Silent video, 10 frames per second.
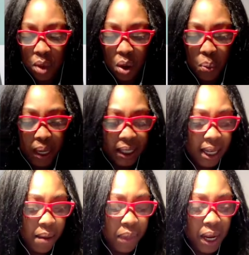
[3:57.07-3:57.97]
what is
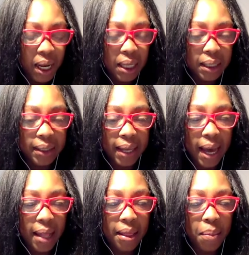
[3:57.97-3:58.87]
happening is
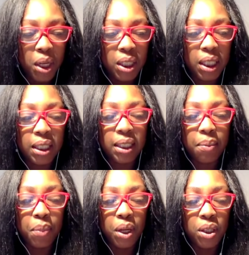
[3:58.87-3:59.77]
that the month is the
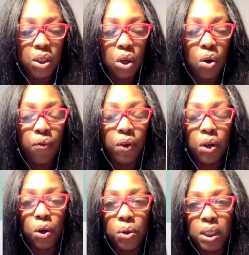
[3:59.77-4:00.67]
month of an
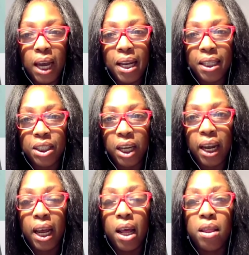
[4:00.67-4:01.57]
earth energy.
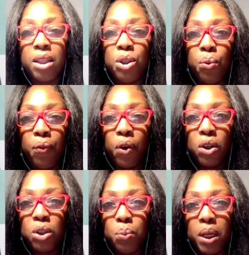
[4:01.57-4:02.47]
The 2
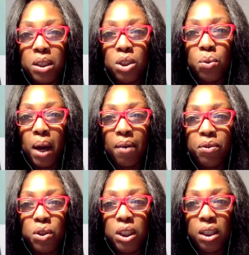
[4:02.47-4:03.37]
first weeks you
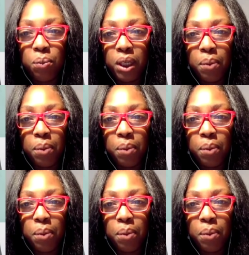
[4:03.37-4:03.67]
have to deal with